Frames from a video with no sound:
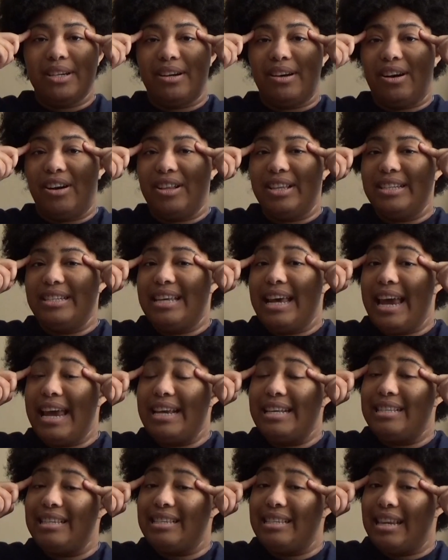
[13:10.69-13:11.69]
All it
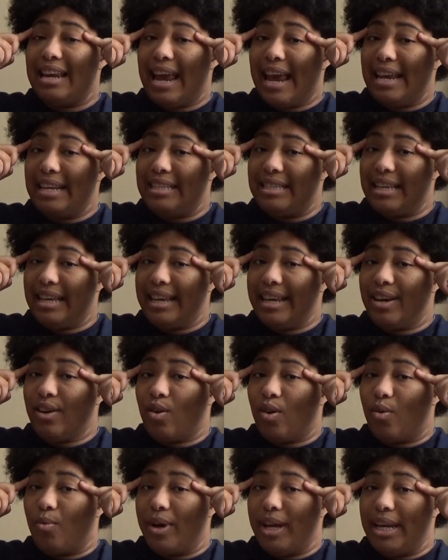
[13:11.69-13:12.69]
takes is an AC
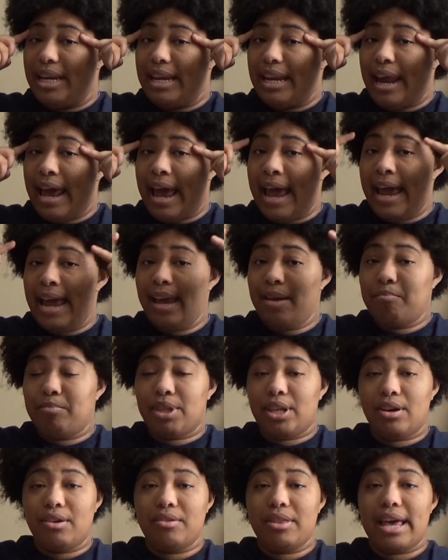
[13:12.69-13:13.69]
or a windy day,
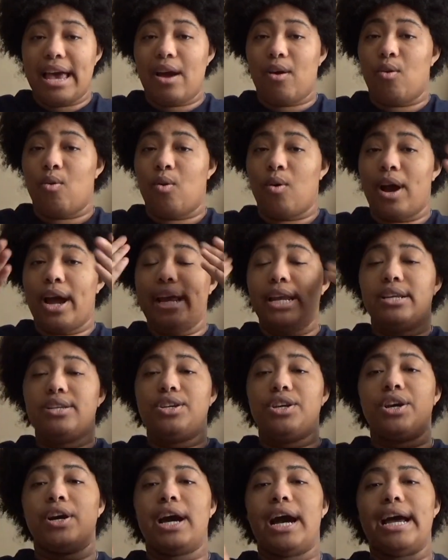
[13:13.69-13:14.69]
blow that right
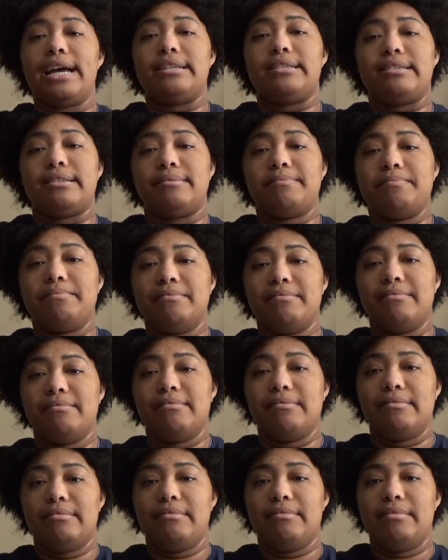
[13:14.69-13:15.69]
into your eyes.
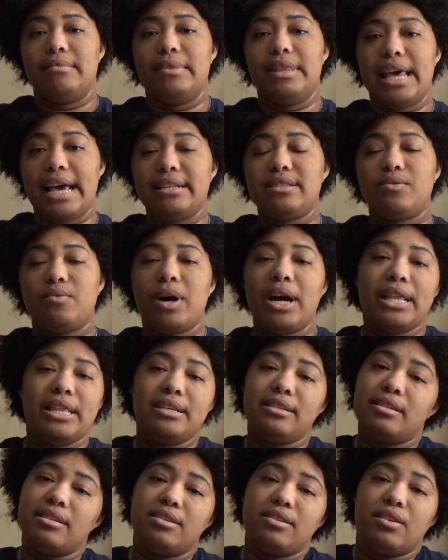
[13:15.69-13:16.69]
That's why
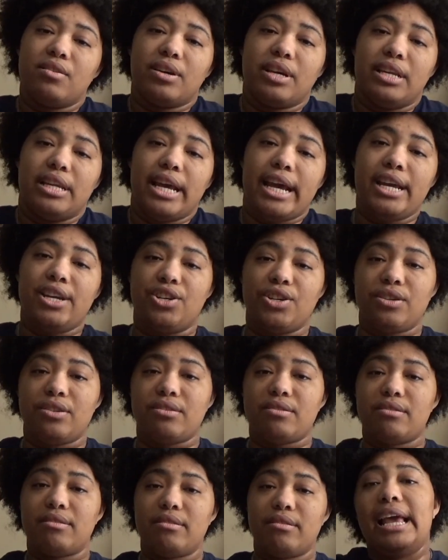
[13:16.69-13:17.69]
this is so
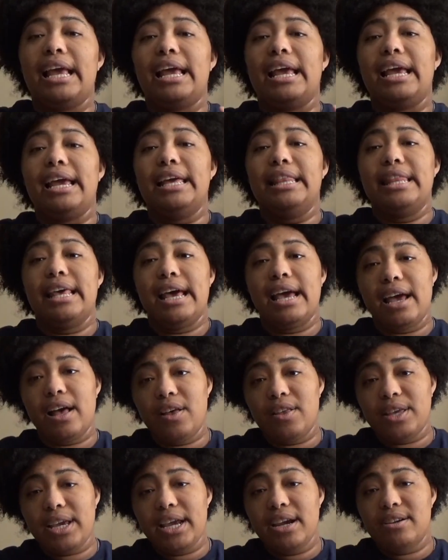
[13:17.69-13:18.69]
contagious. In the
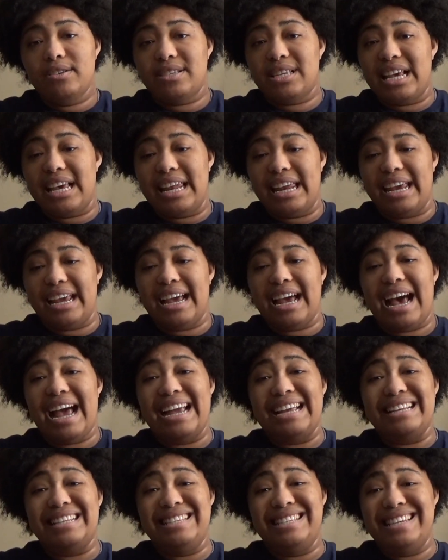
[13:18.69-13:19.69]
healthcare setting,
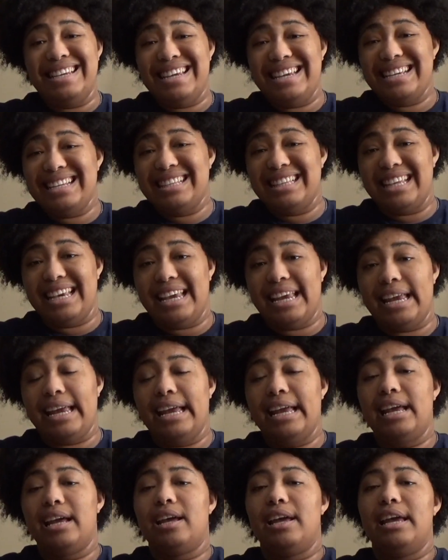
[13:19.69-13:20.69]

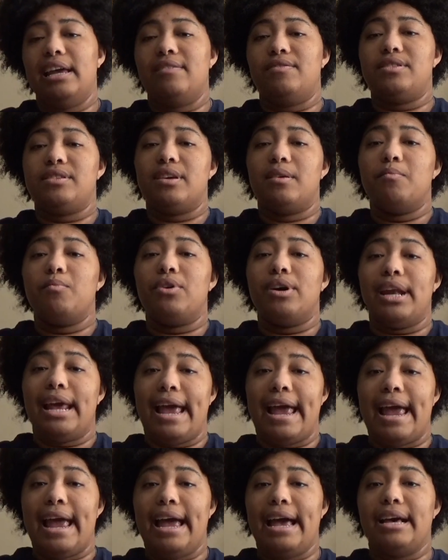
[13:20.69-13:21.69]
ideally, if someone
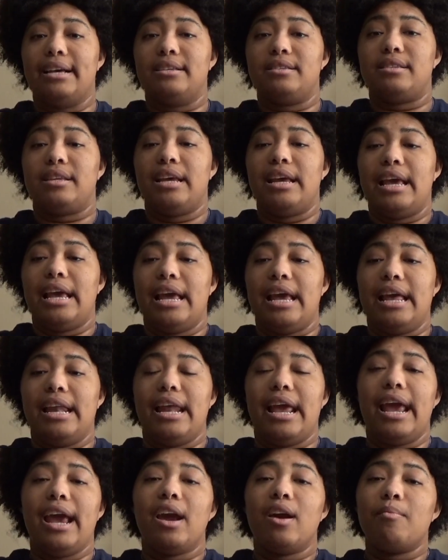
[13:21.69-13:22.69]
has
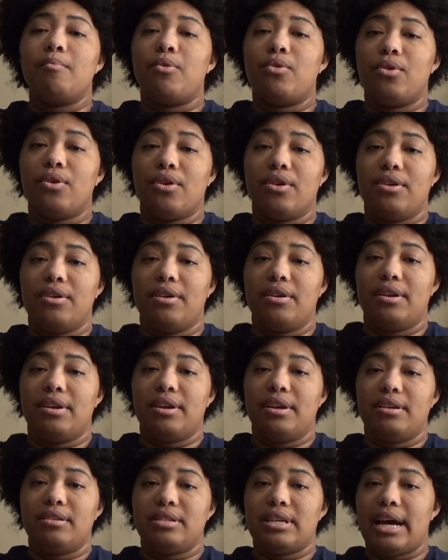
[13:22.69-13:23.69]
an airborne
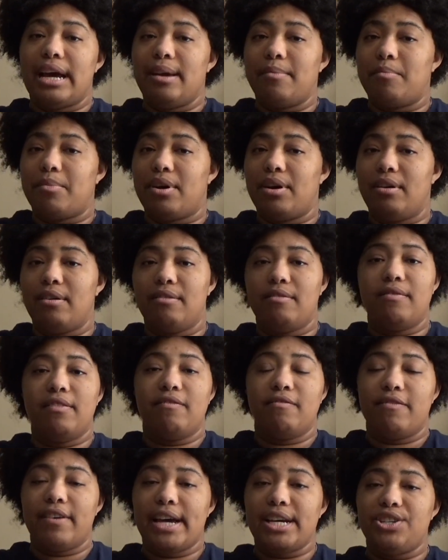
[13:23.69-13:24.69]
type of
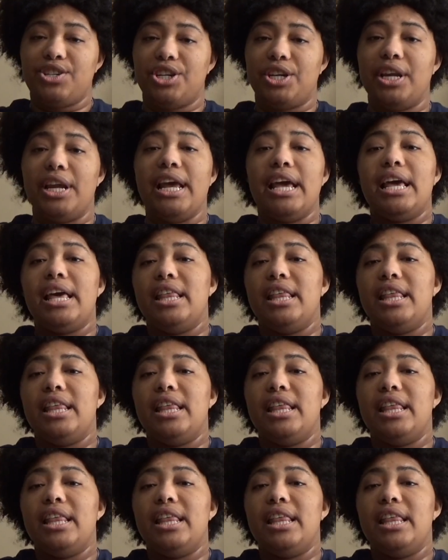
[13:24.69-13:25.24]
infection,